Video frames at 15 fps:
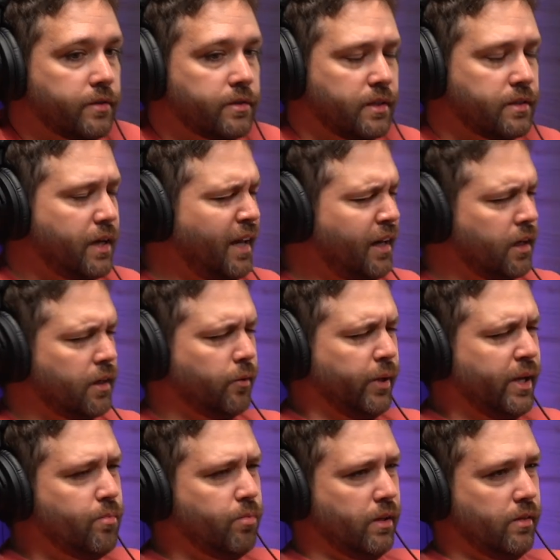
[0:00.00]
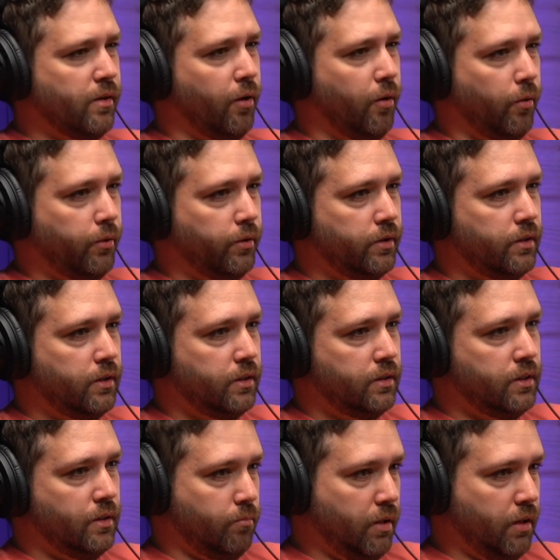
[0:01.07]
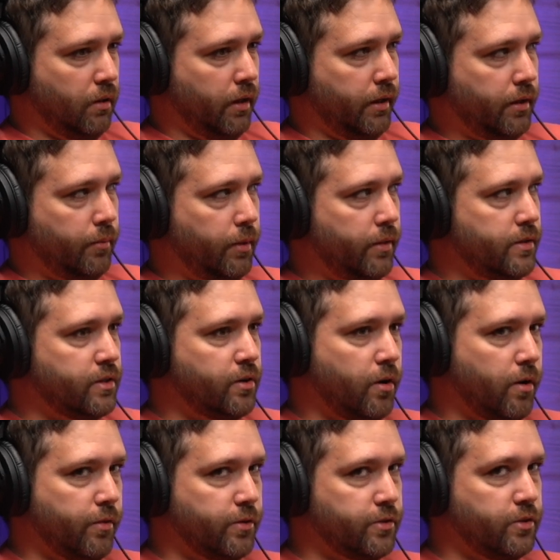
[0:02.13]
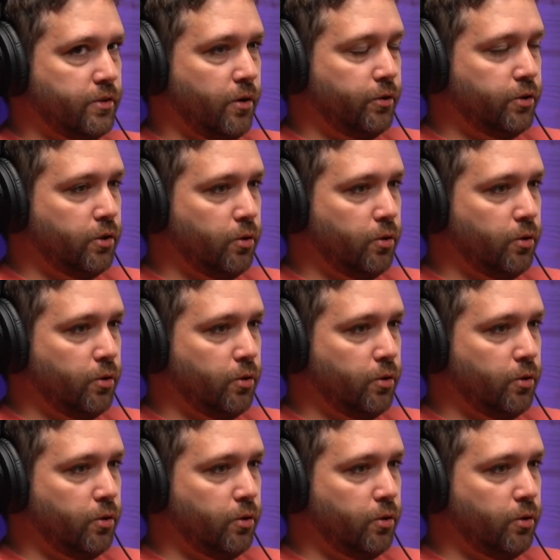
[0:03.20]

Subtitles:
It's kind of creepy, though, to be like, I'm in this car, there's no human.